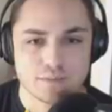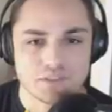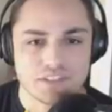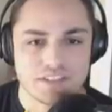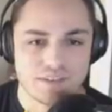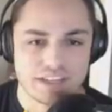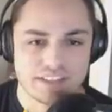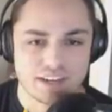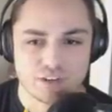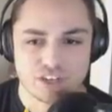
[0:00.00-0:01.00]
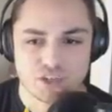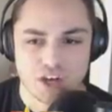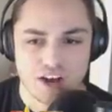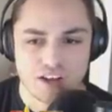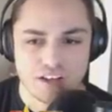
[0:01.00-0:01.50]
season right there. Chris
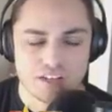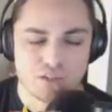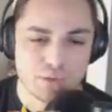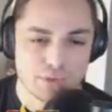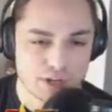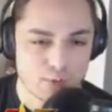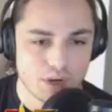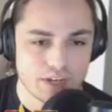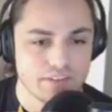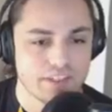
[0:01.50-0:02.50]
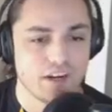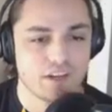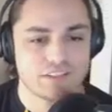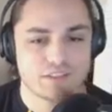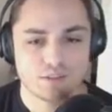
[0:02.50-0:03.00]
Shaw, 231. You know,
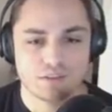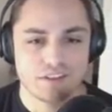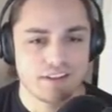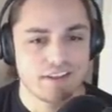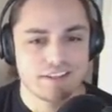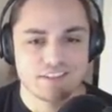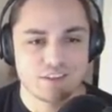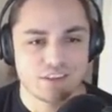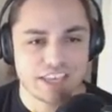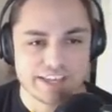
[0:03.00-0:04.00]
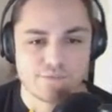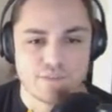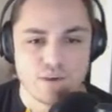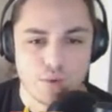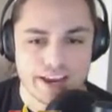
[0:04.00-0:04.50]
he's still still getting his
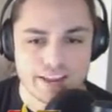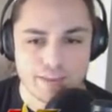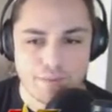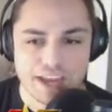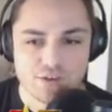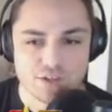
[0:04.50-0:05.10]
feet wet in the majors,